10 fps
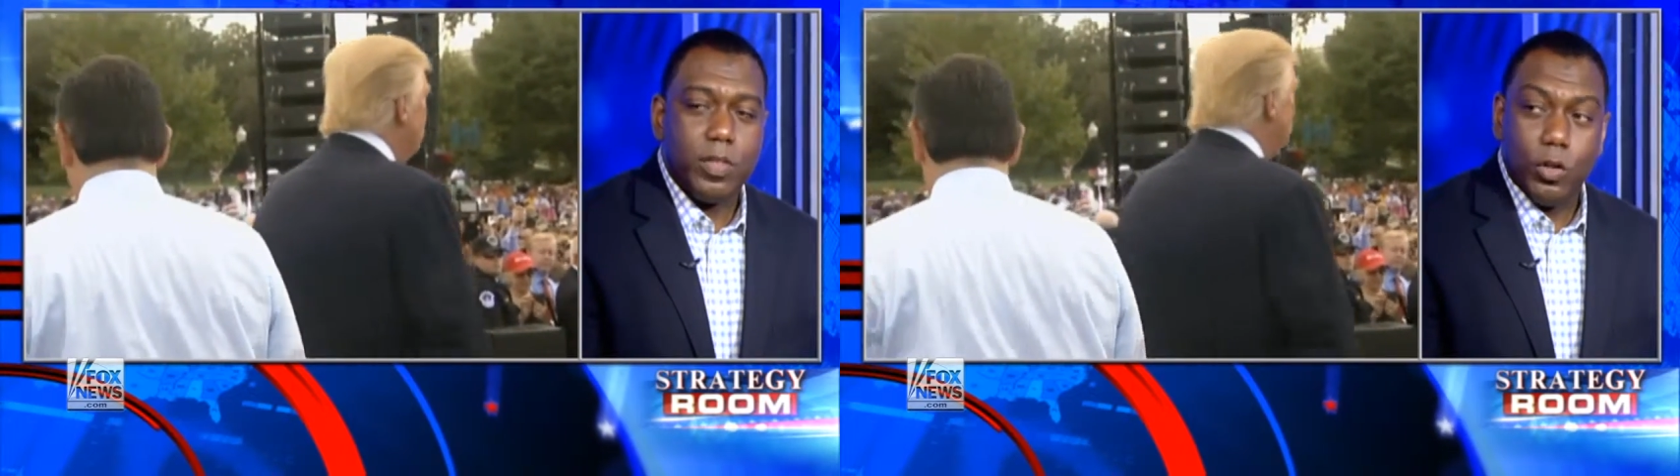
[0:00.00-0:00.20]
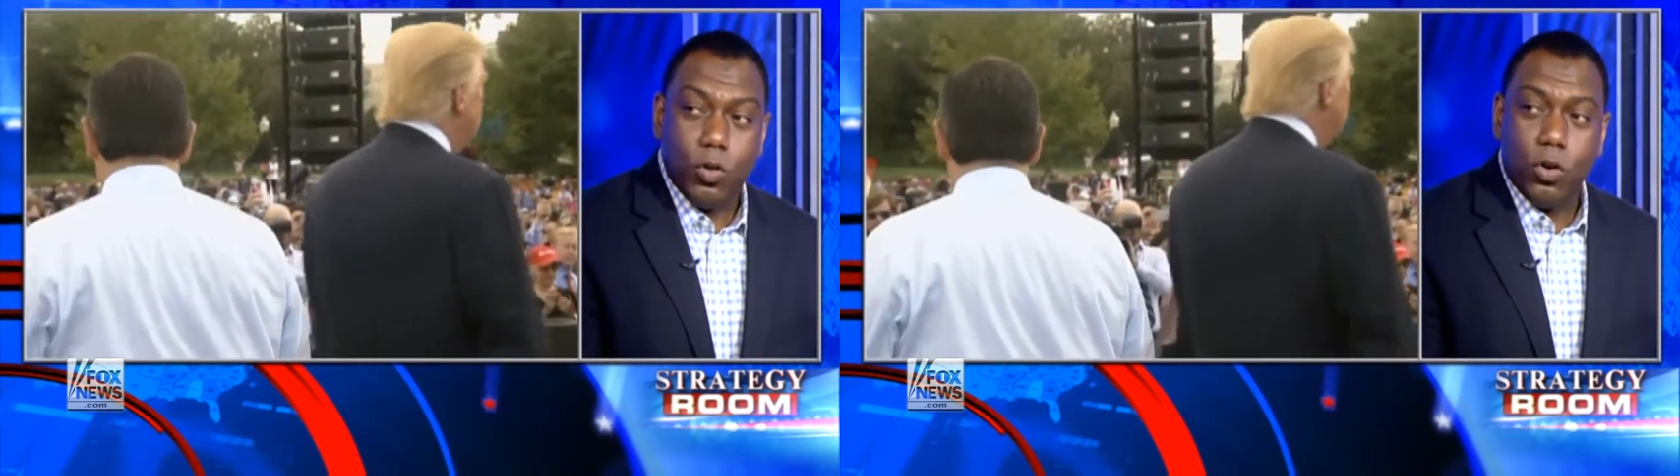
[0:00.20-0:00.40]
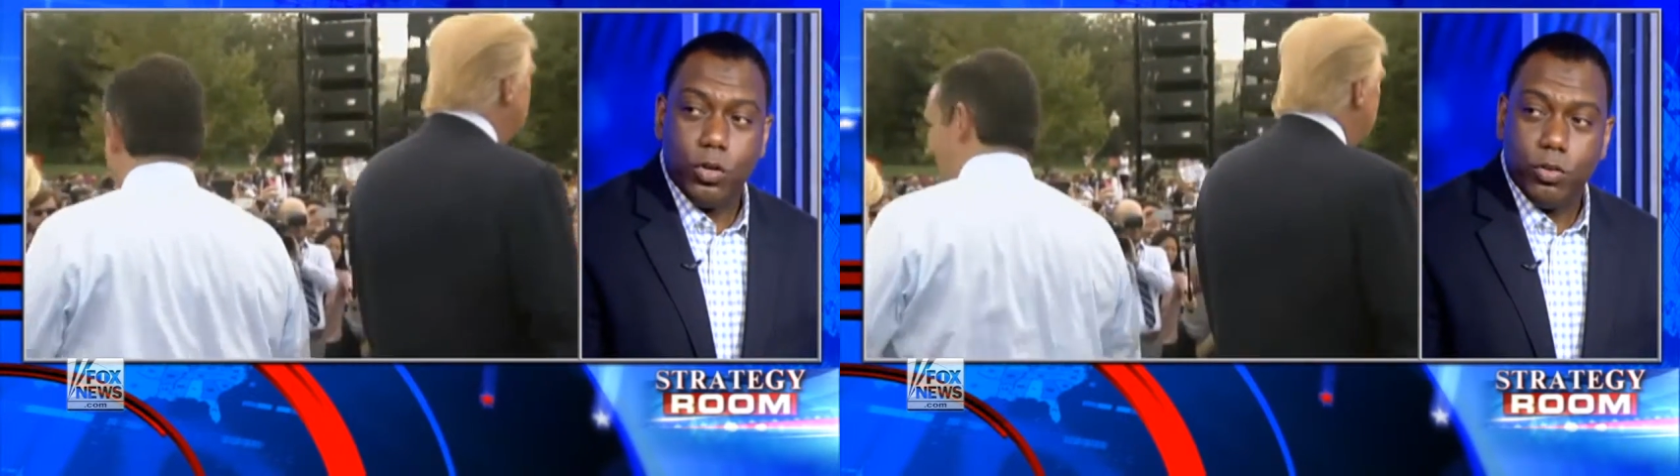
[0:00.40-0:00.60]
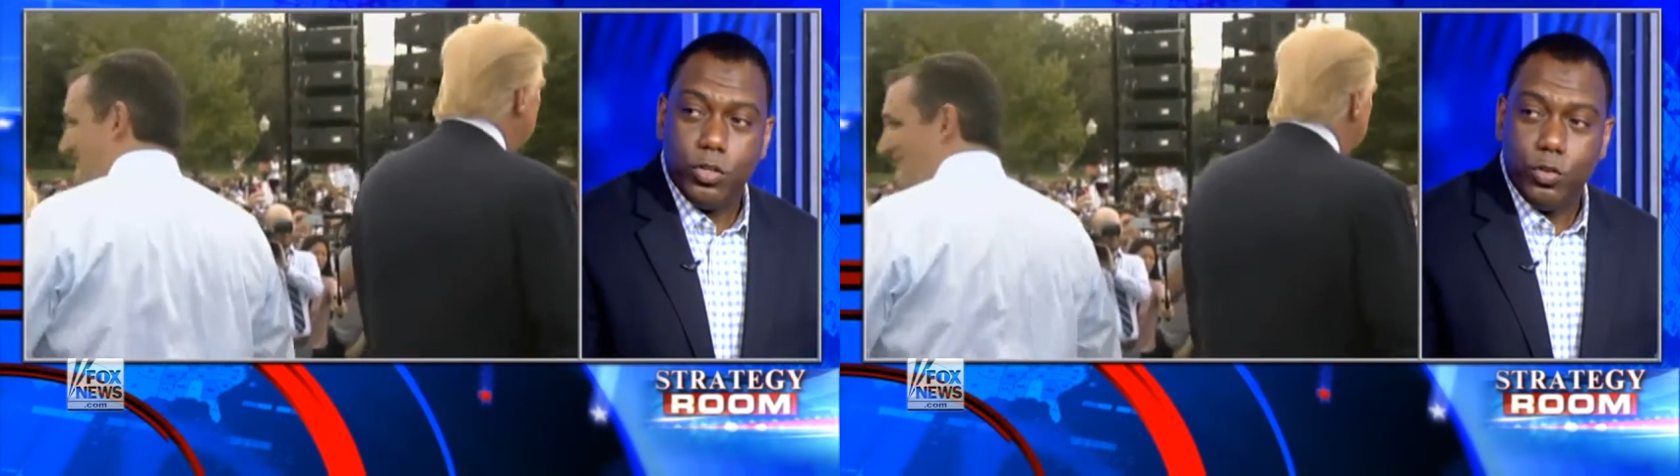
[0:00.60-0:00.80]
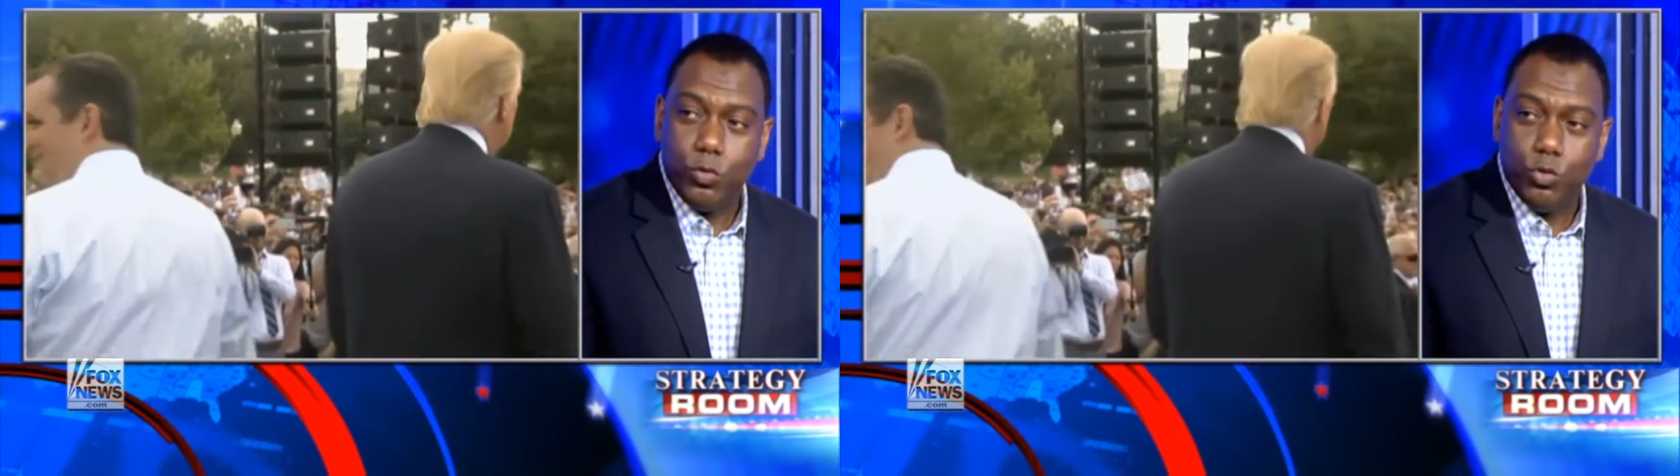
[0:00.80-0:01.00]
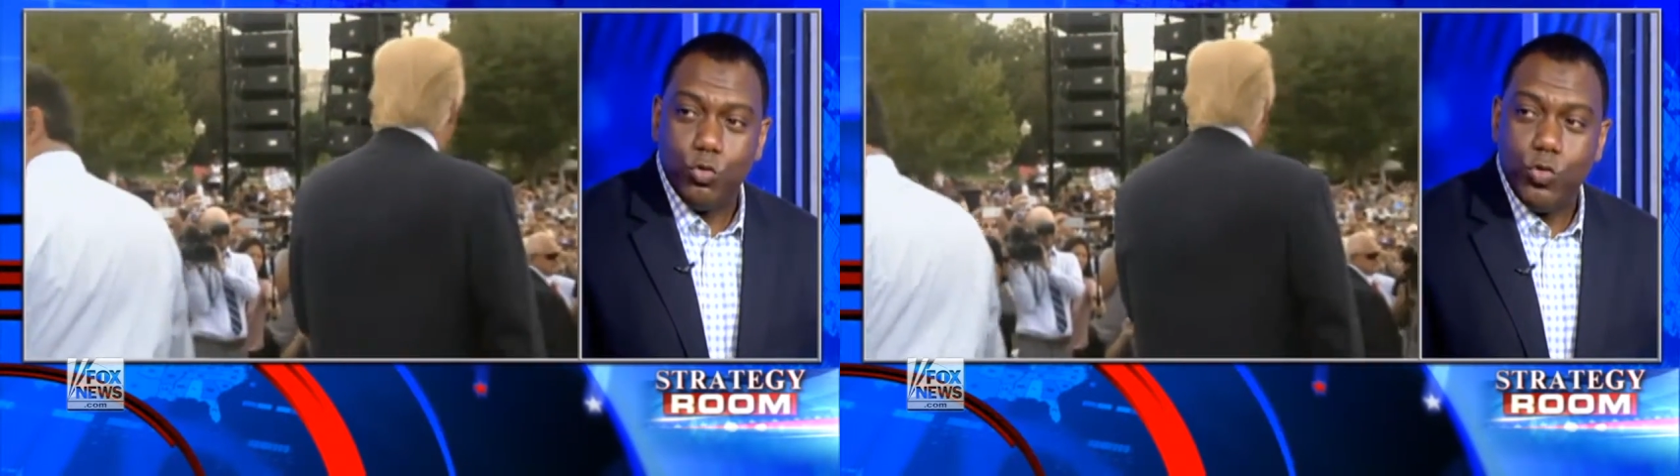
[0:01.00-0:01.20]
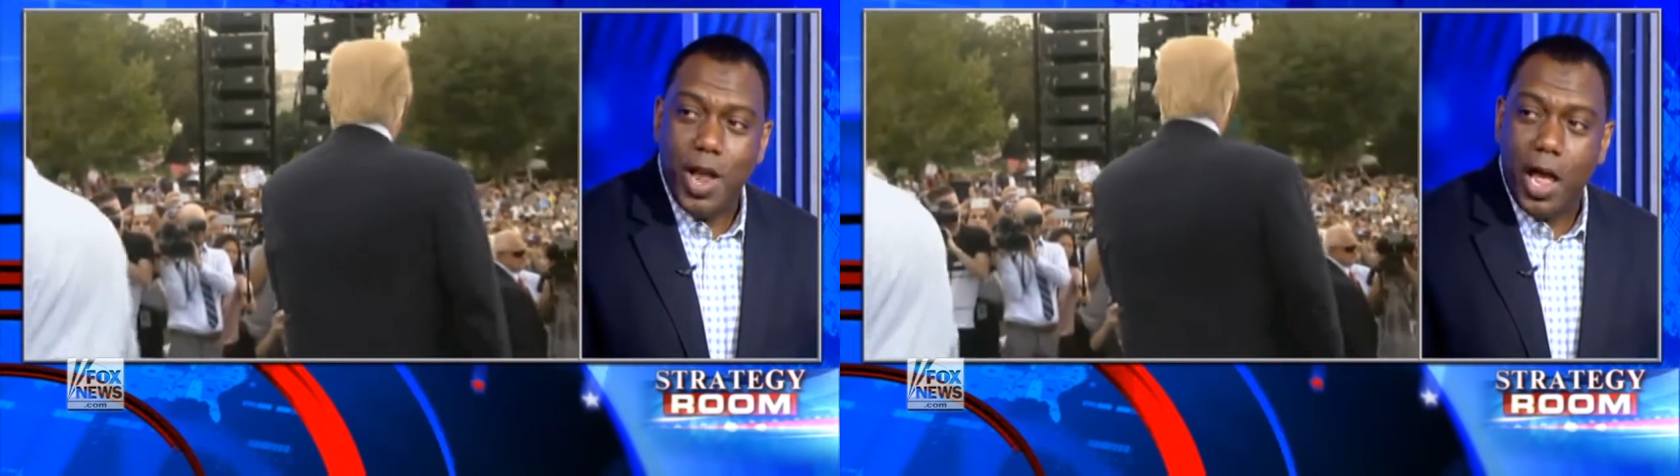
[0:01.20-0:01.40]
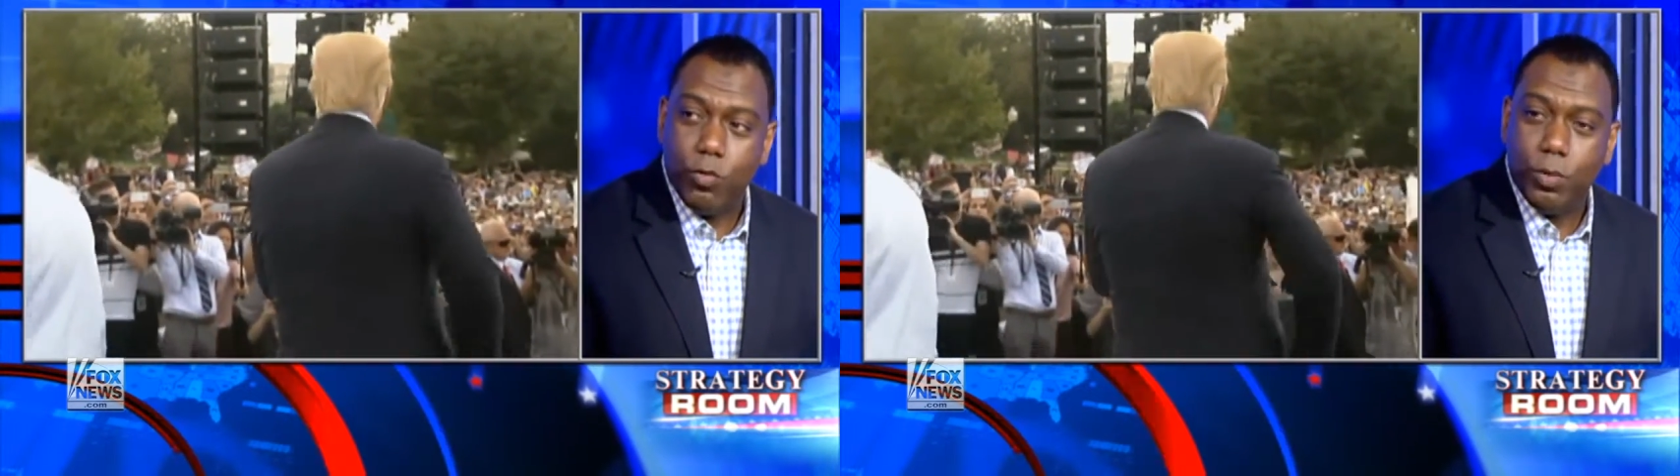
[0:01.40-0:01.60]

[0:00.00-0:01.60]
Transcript: the longer you do not